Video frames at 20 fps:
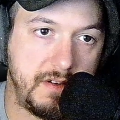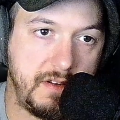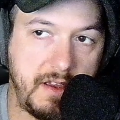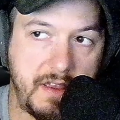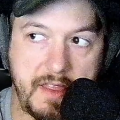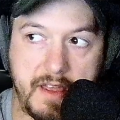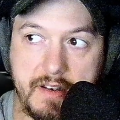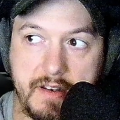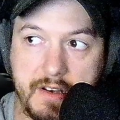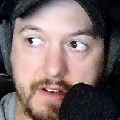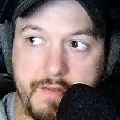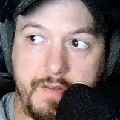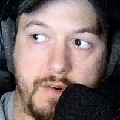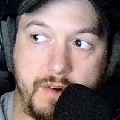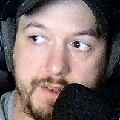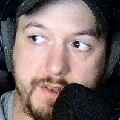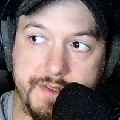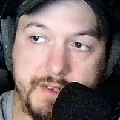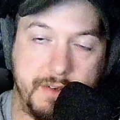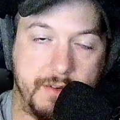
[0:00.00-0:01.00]
and then you're
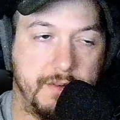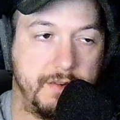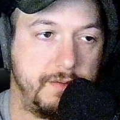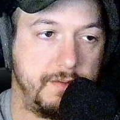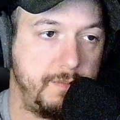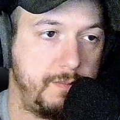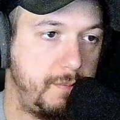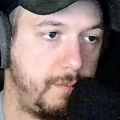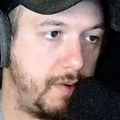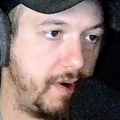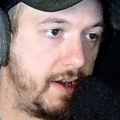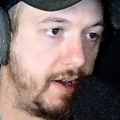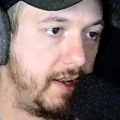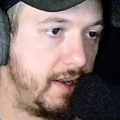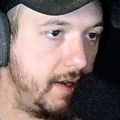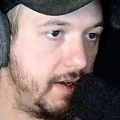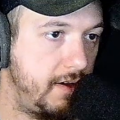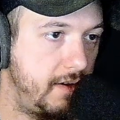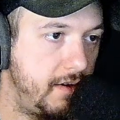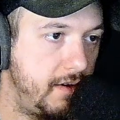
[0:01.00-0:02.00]
full too. But
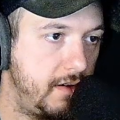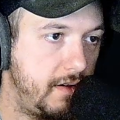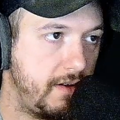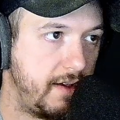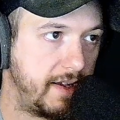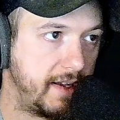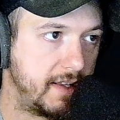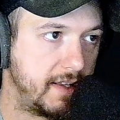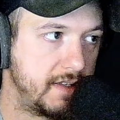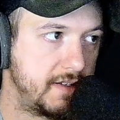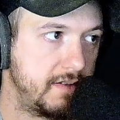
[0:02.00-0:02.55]
like